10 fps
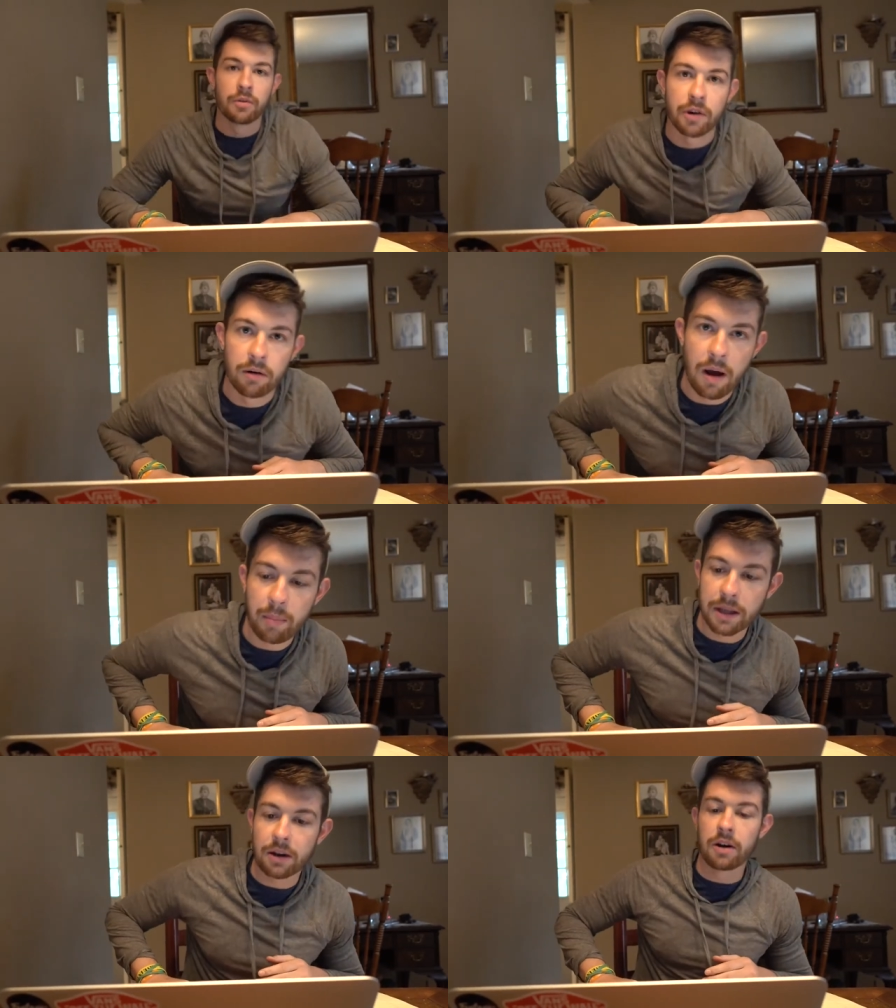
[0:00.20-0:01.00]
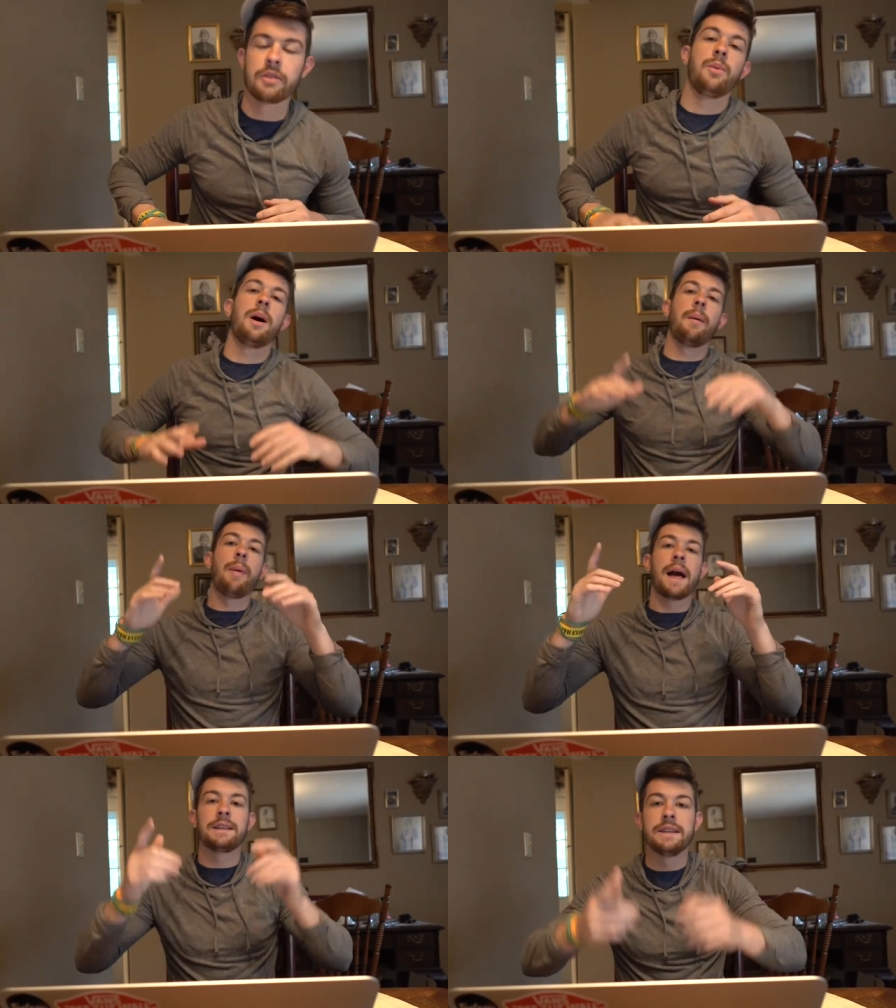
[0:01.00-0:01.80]
What's going on, big dogs?
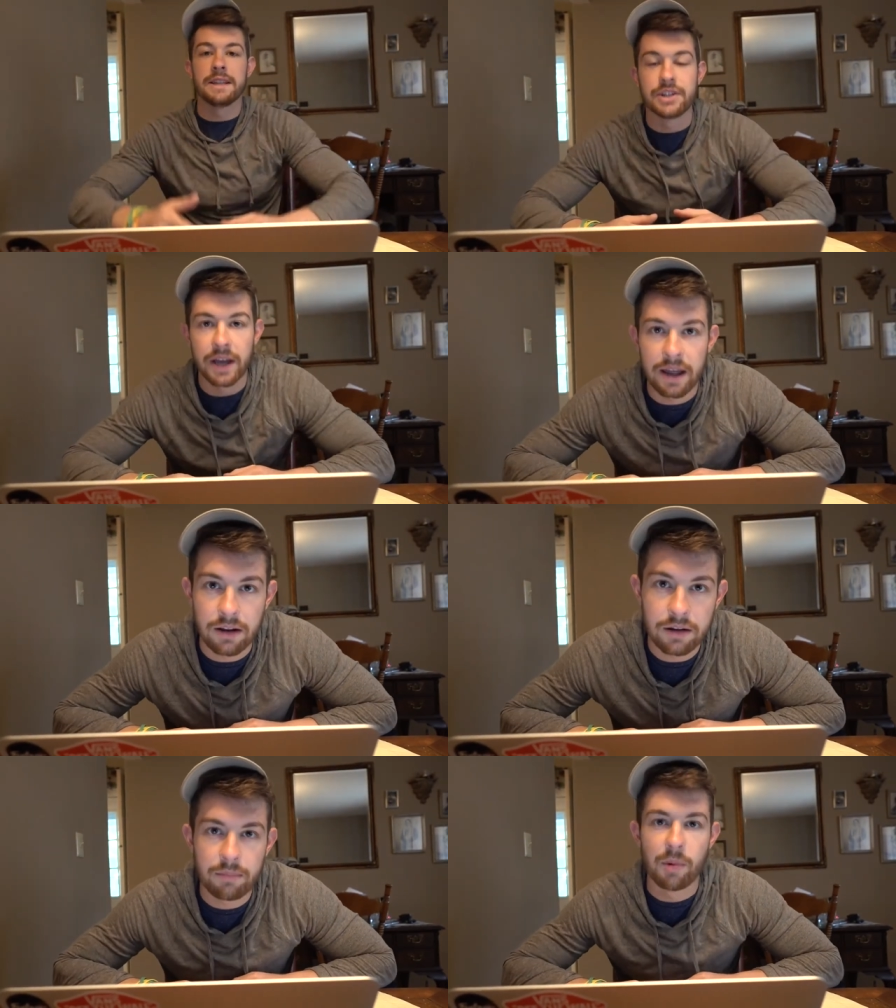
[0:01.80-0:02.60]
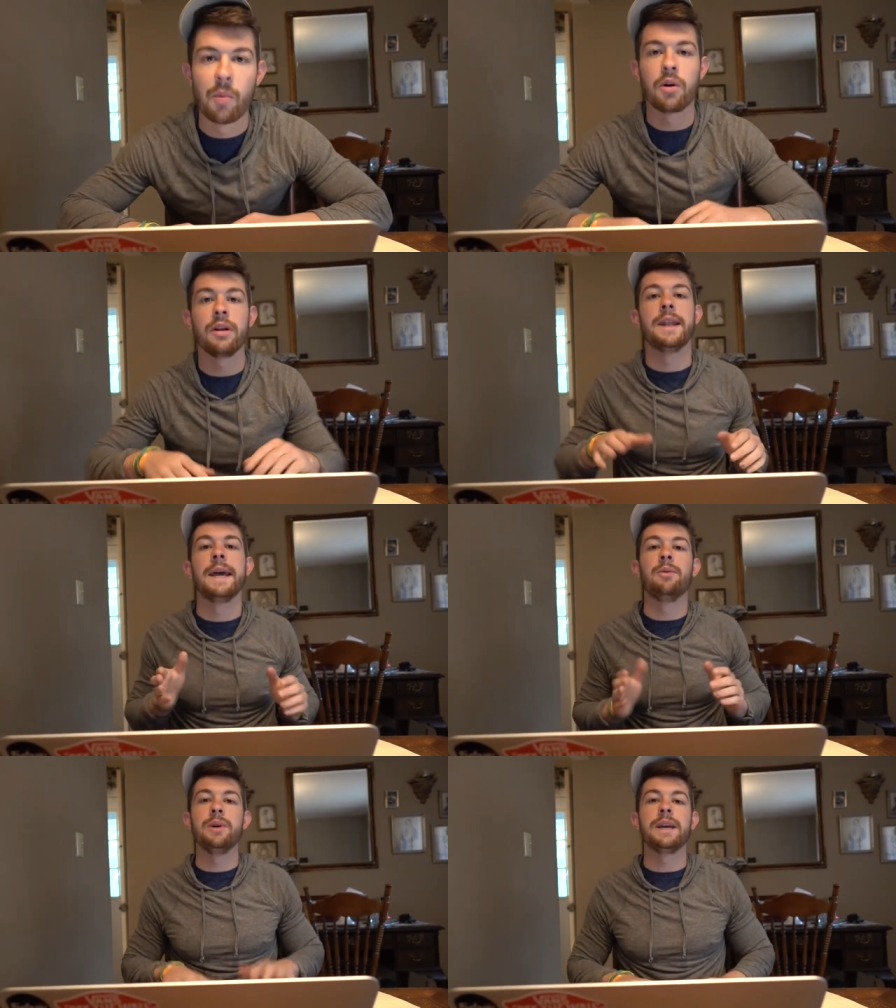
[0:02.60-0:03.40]
Welcome back to the channel. Memorial
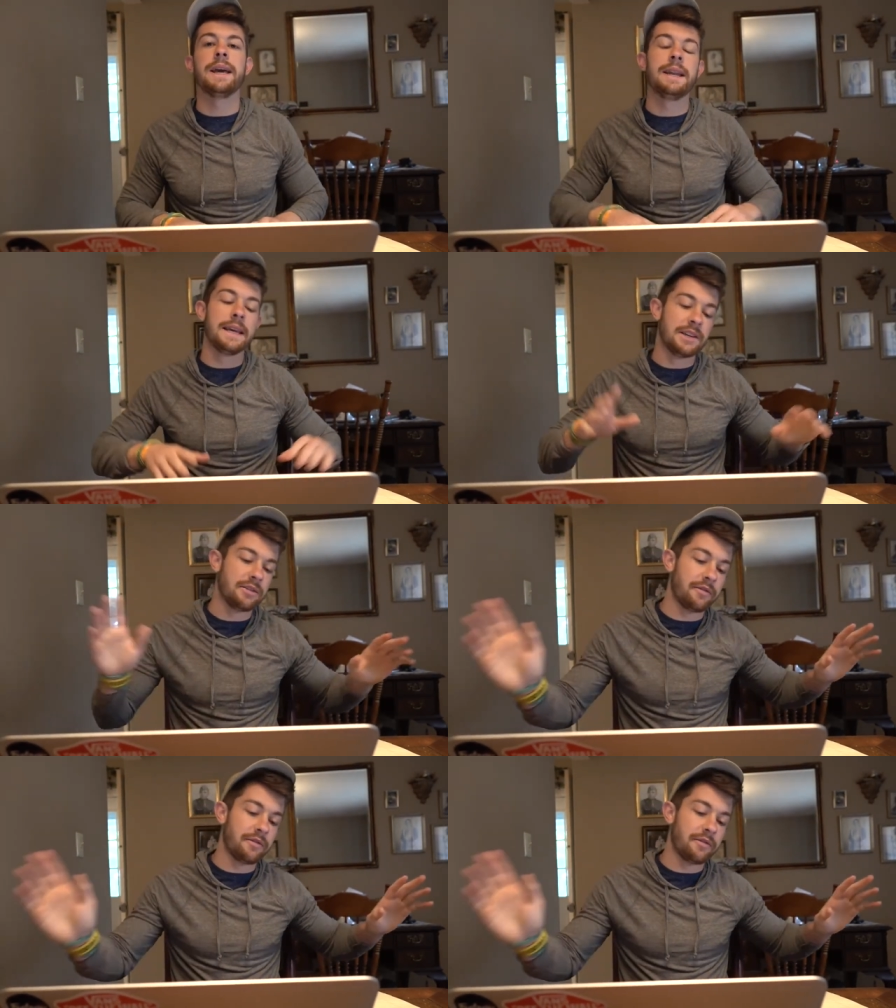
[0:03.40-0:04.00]
Day weekend is